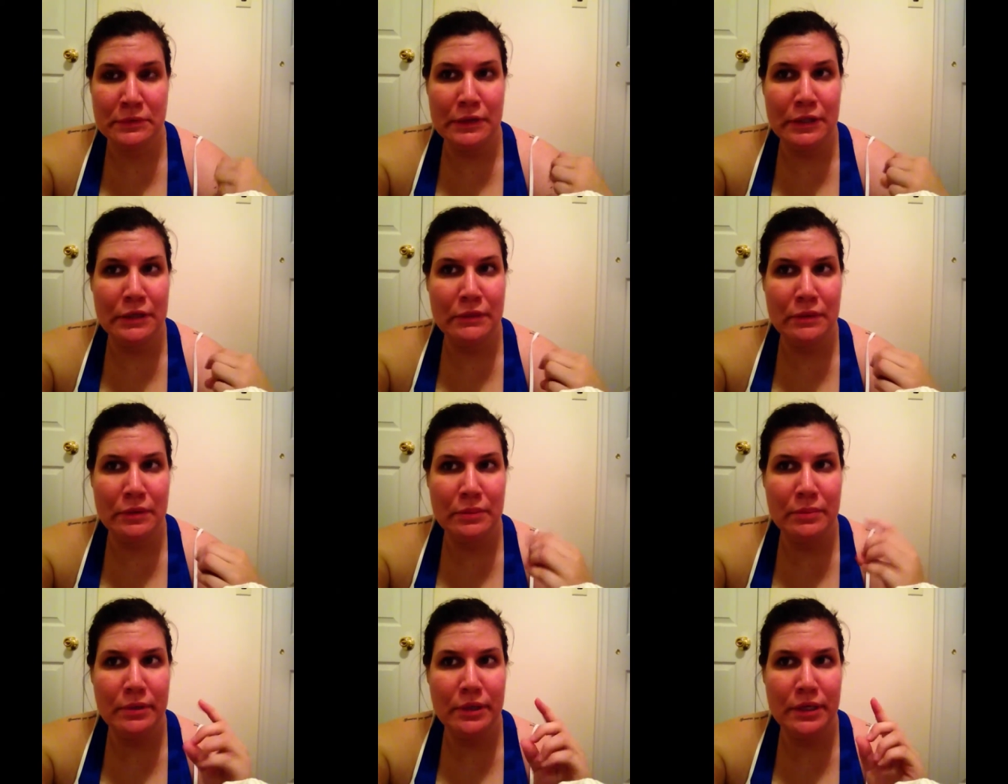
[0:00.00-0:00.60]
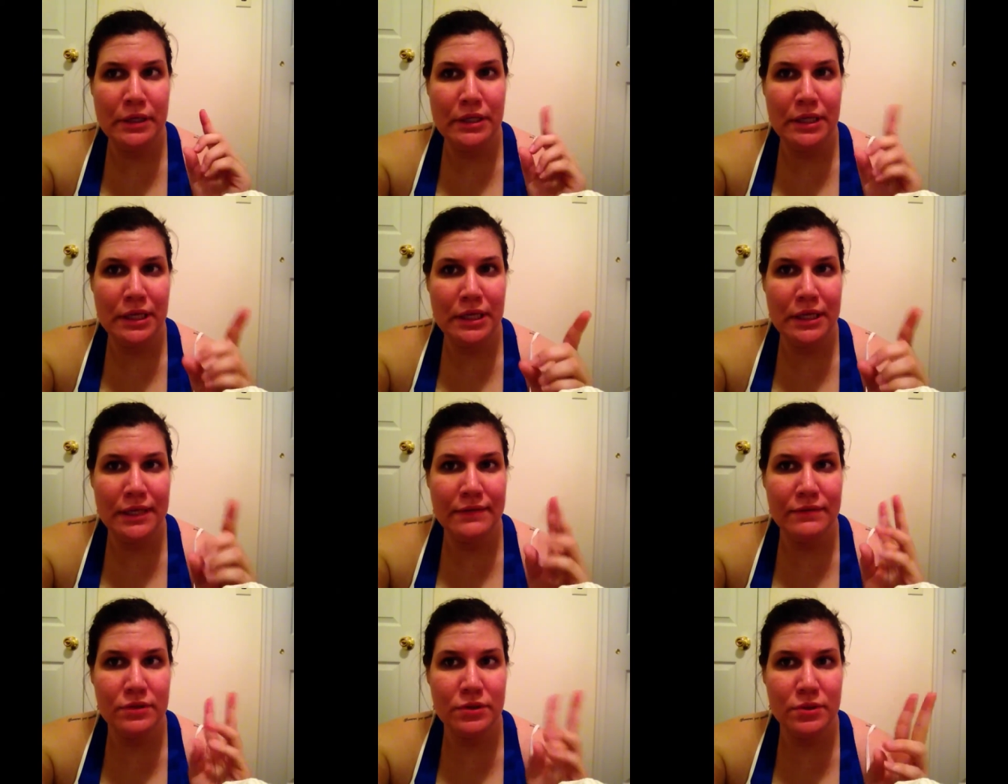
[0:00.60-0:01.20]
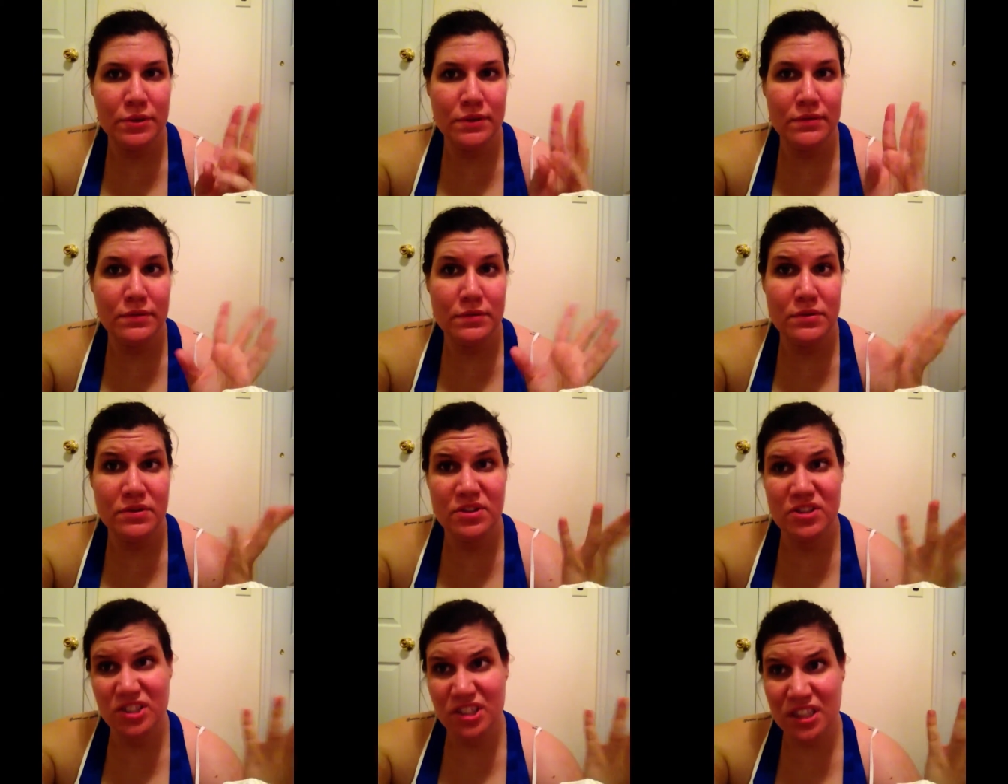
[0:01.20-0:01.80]
it would be day 11, 12,
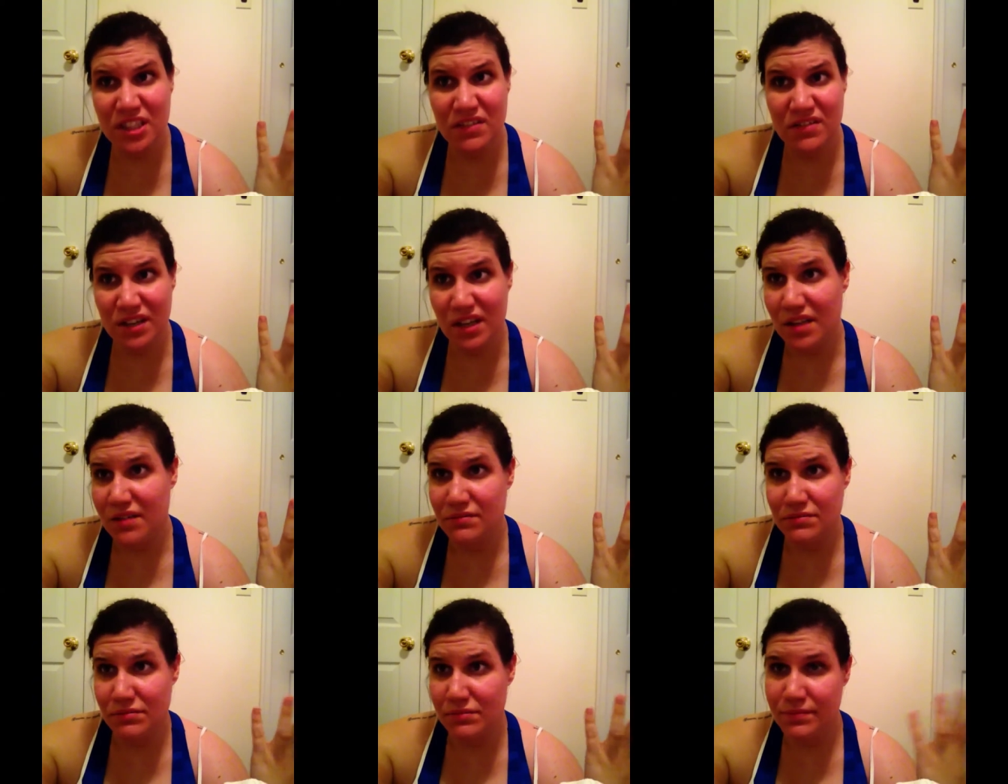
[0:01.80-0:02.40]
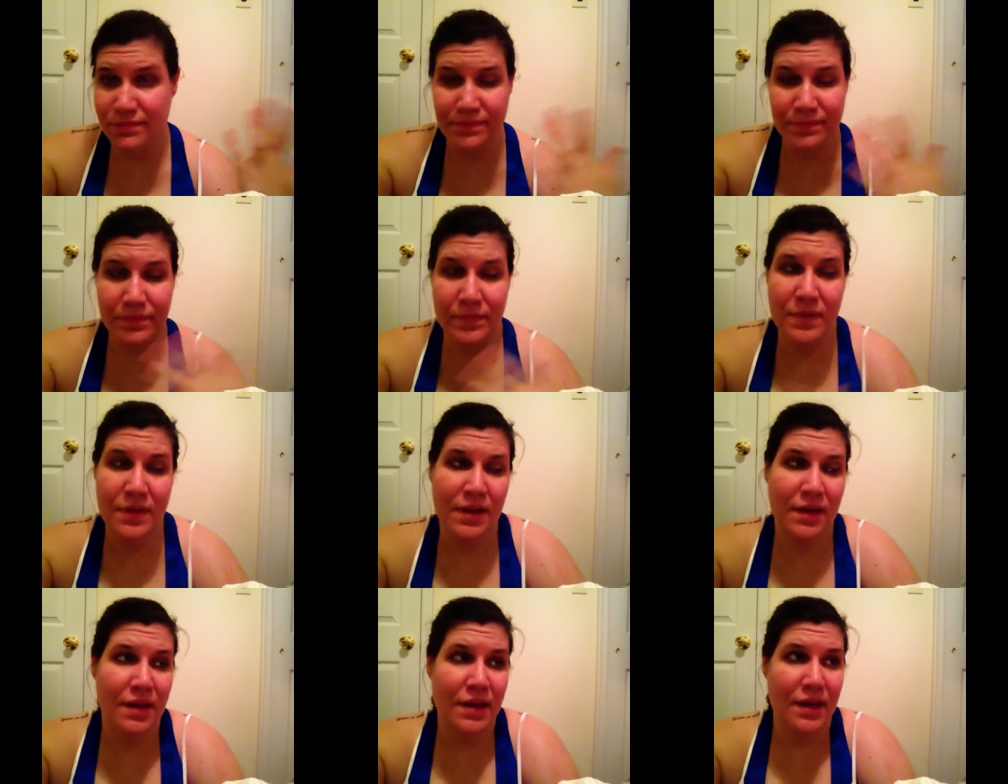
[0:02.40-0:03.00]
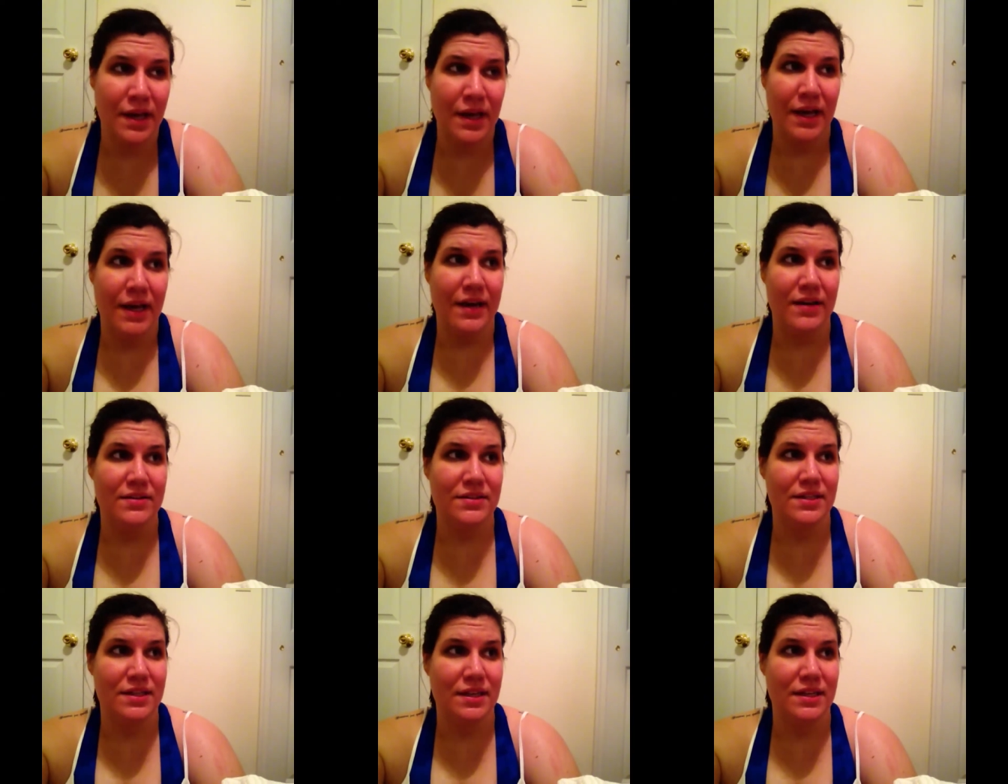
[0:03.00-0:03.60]
13, right? I
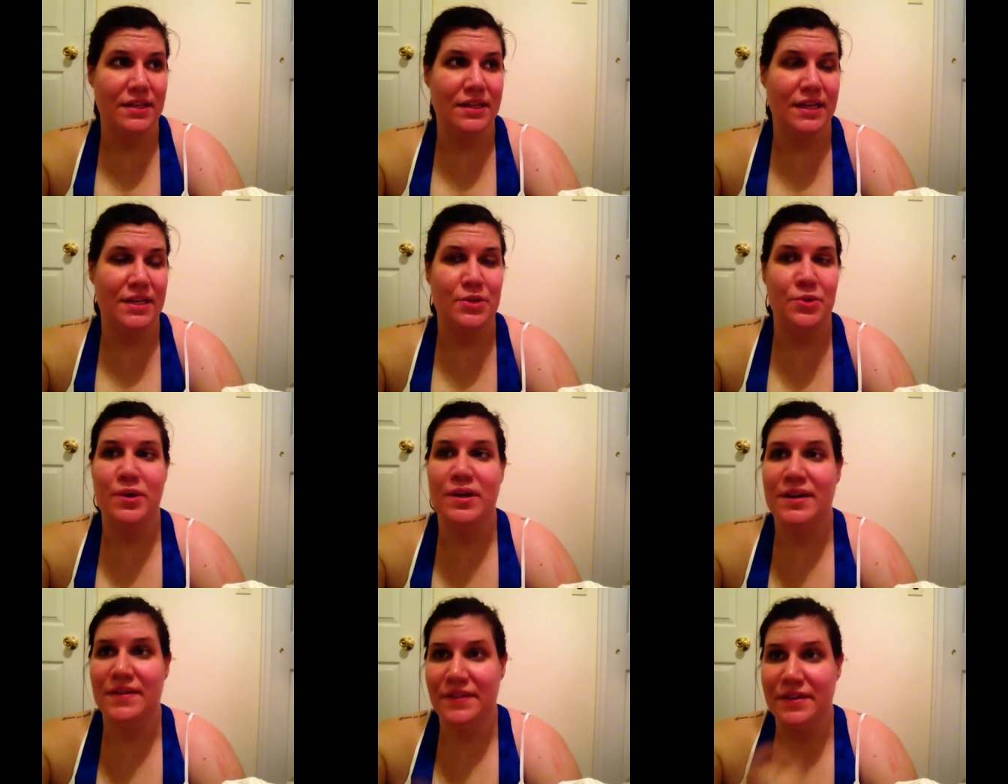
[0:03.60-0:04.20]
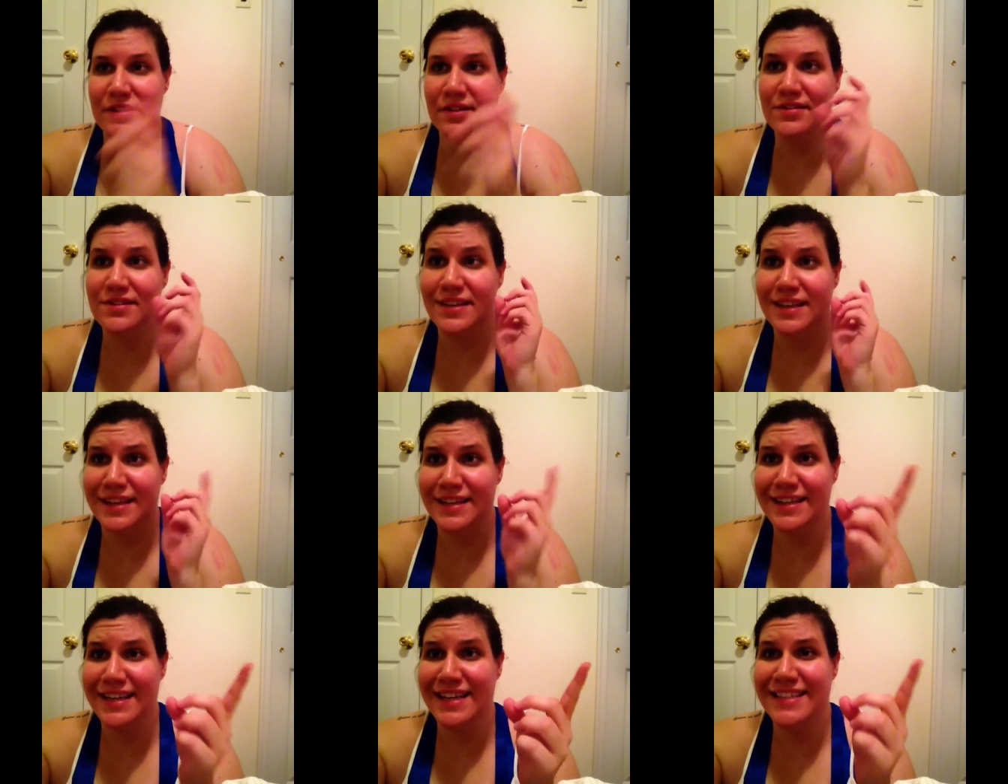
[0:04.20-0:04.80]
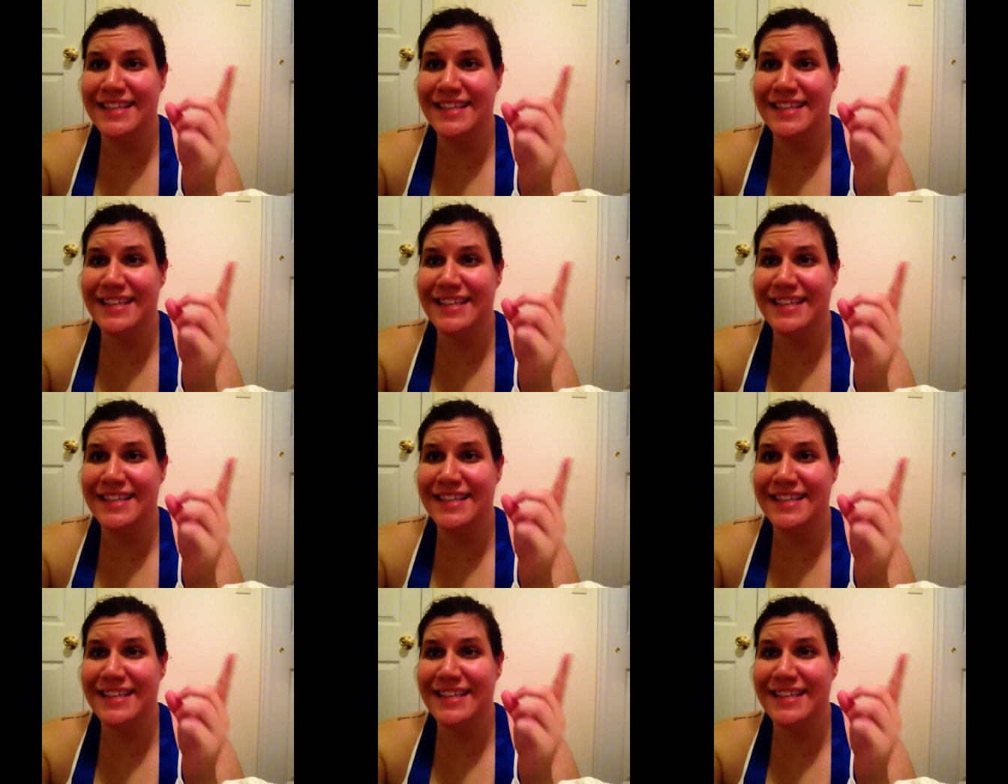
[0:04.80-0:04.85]
was thinking day 12 because I was thinking day